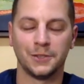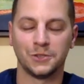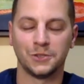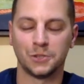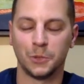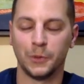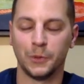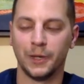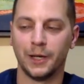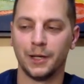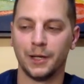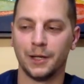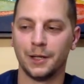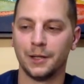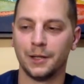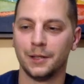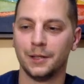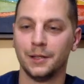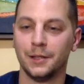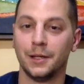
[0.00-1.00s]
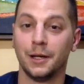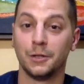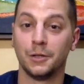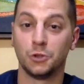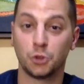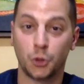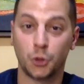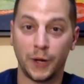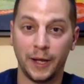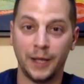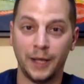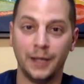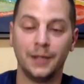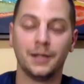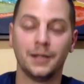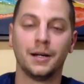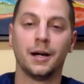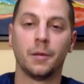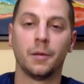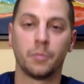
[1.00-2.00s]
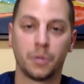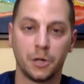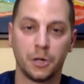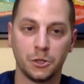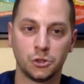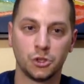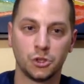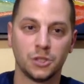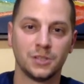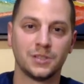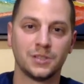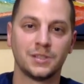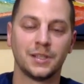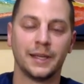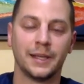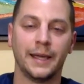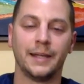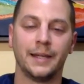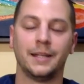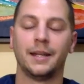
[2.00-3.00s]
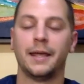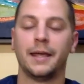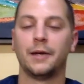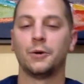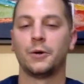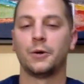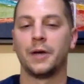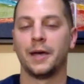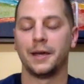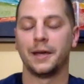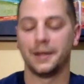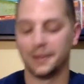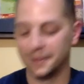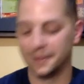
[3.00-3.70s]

So we got a trade, a purchase, and an AOK.